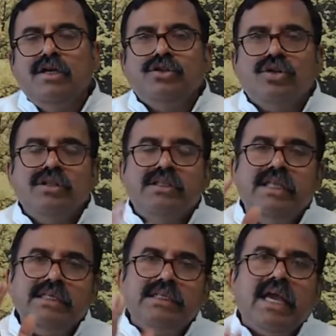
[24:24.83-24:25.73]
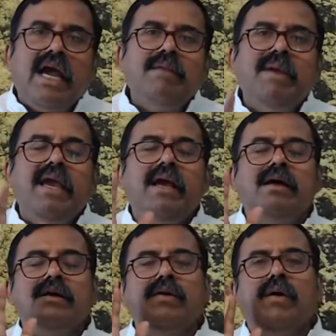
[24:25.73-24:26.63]
So this can
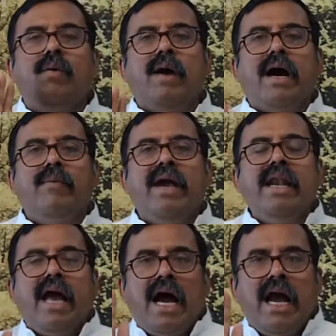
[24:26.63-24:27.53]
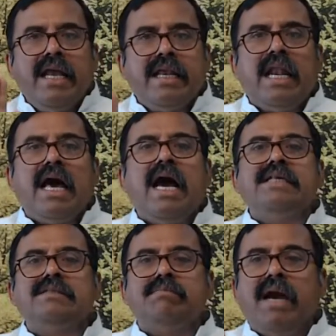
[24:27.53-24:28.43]
be when I
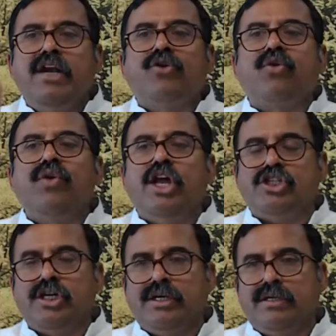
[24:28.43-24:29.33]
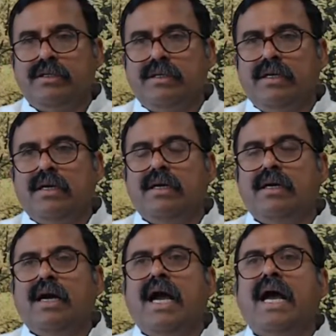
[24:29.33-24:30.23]
realize my true nature
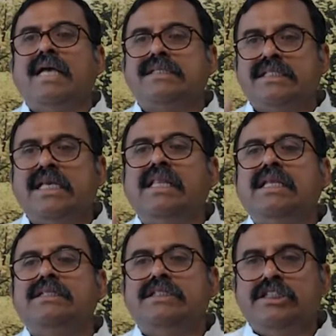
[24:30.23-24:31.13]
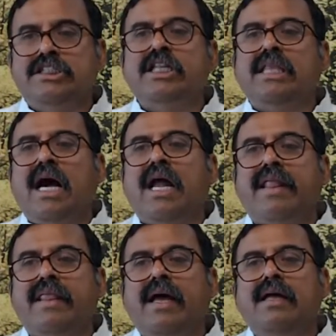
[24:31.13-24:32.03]
as Sat Chit
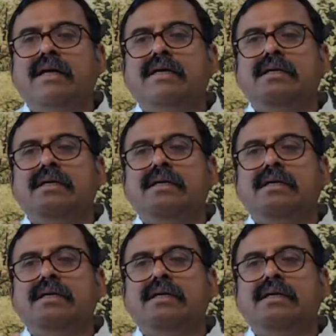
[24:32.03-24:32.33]
Ananda,